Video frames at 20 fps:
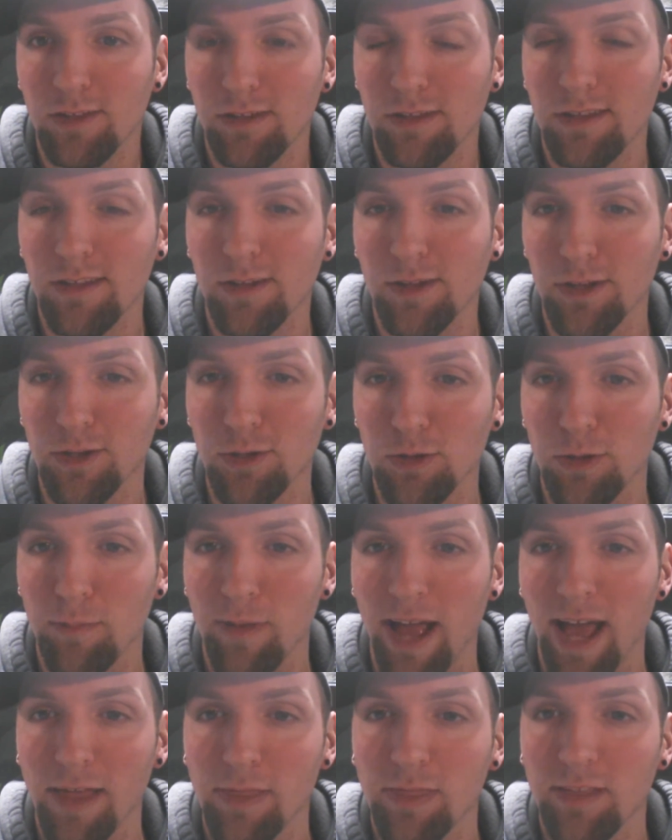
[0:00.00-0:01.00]
You can do the
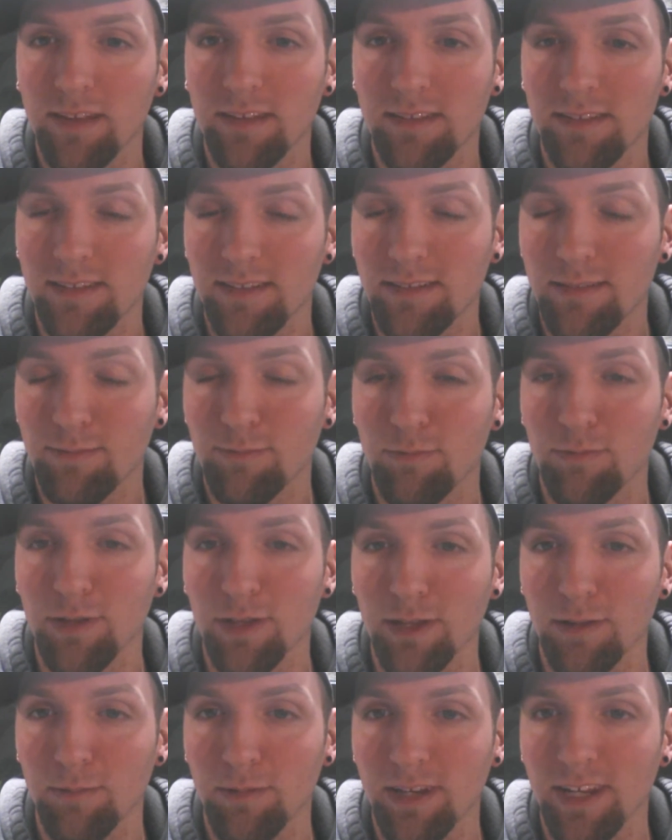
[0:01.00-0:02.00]
math. It's
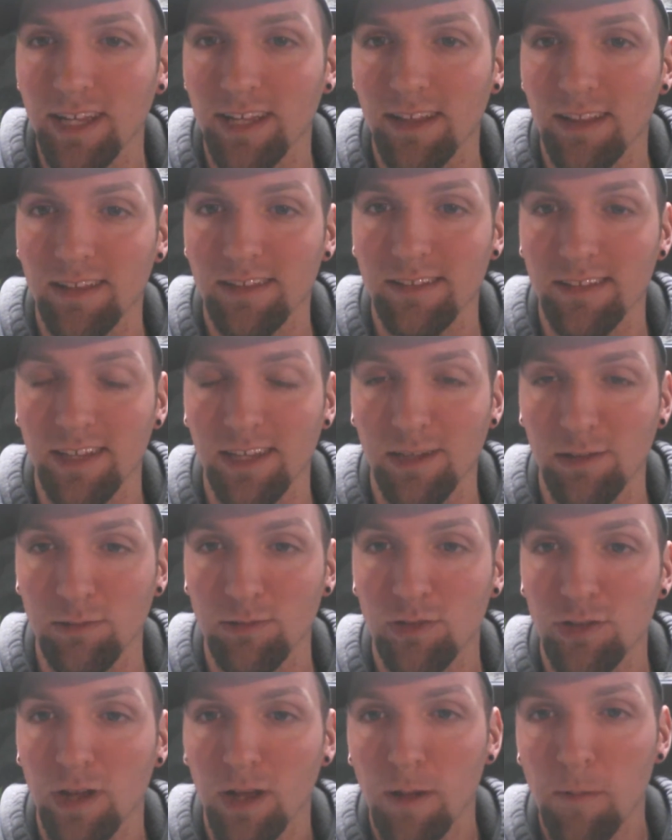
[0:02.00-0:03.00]
really ridiculously
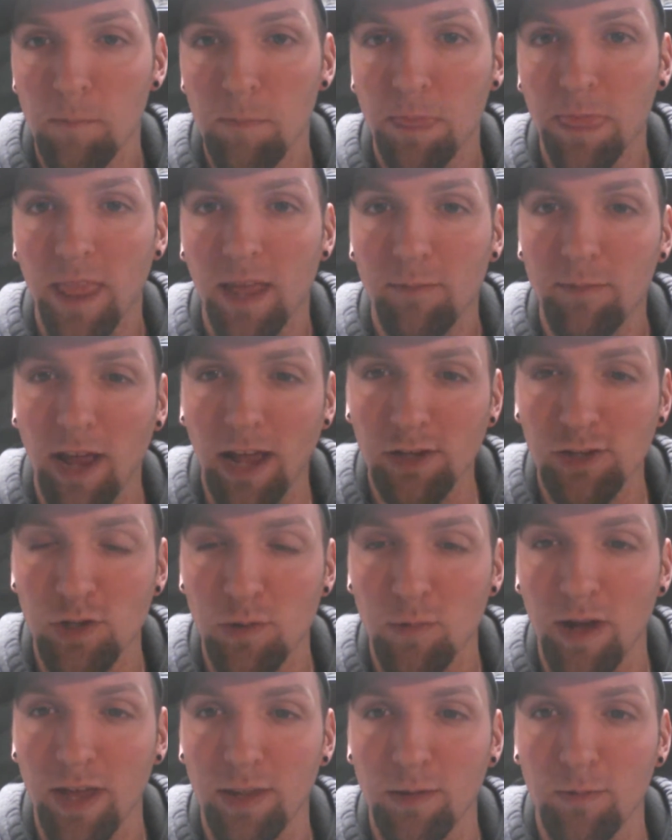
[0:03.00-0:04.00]
huge. Not
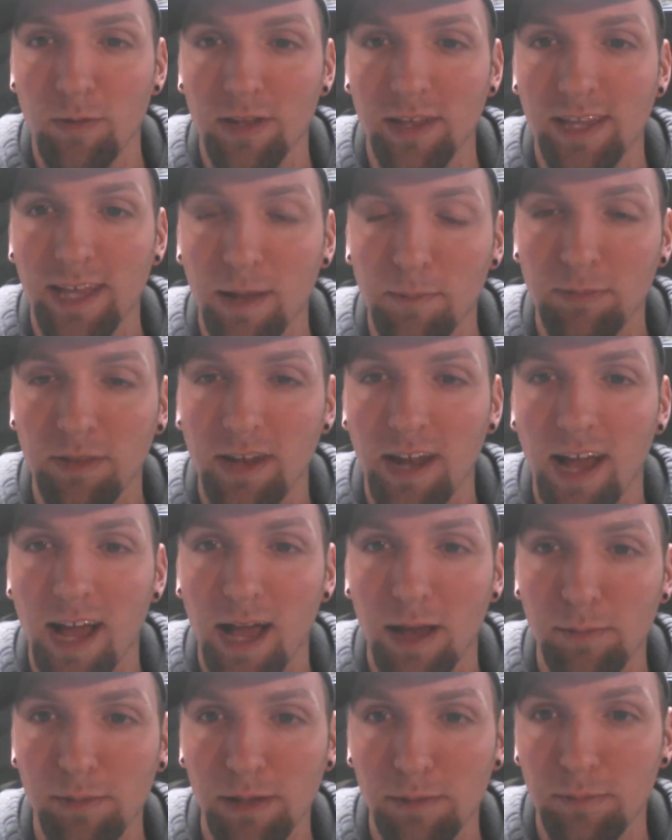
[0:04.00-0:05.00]
sure why they're really kept in a
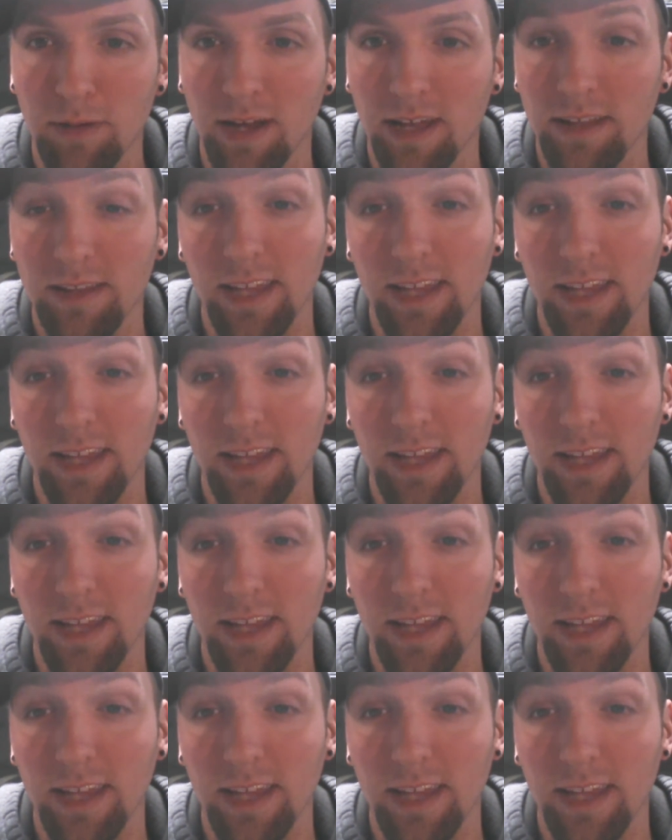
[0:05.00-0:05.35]
hobby, but